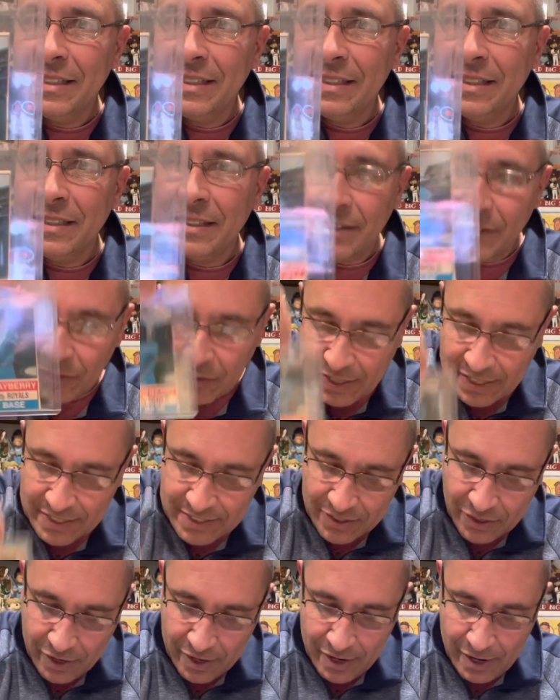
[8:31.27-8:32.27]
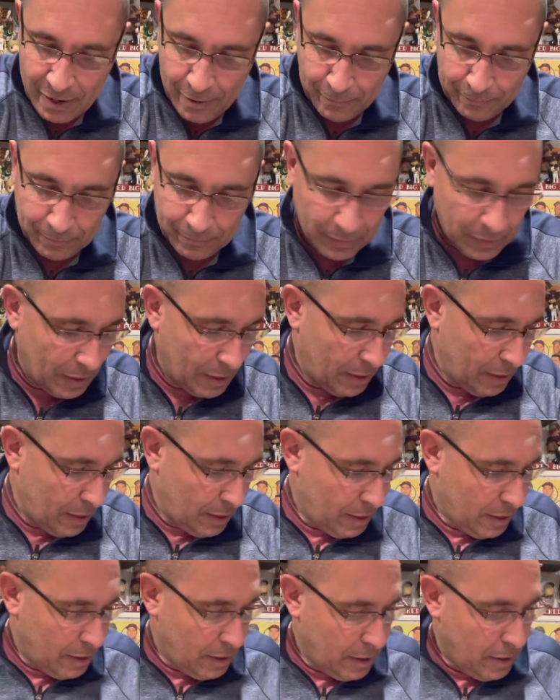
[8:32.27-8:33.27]
still a nice card.
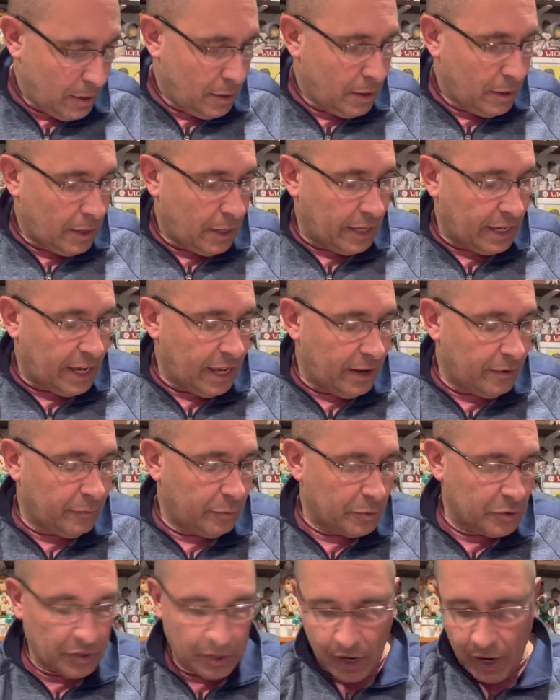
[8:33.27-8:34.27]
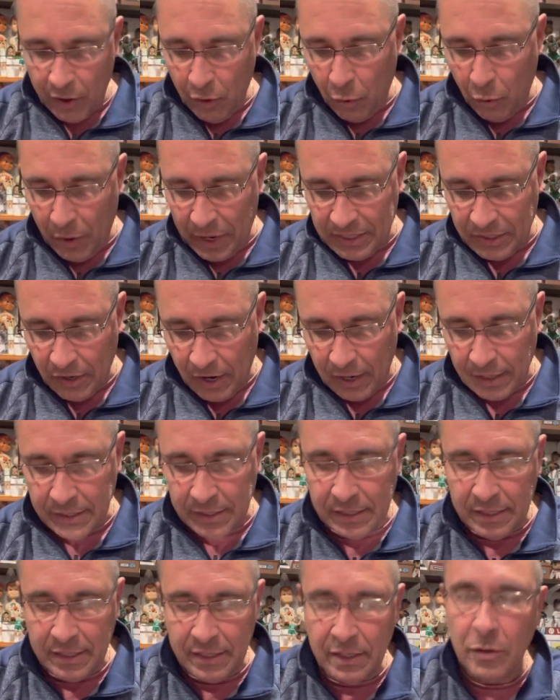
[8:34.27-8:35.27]
Again, from the Chicago White
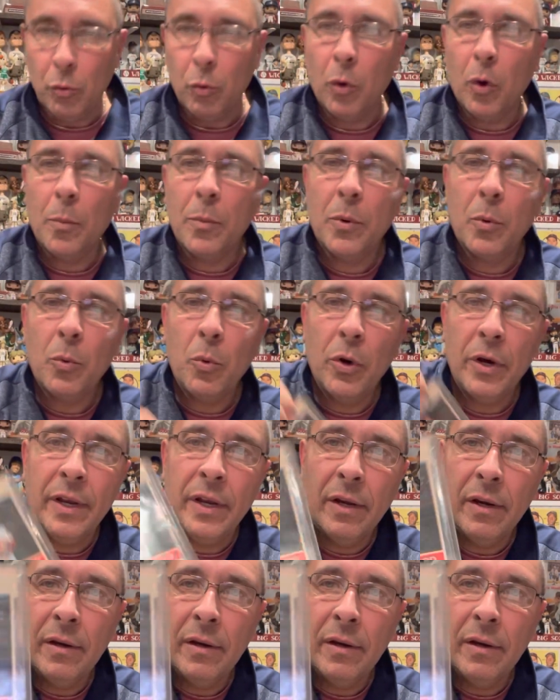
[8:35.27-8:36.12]
Sox, Wilbur Wood.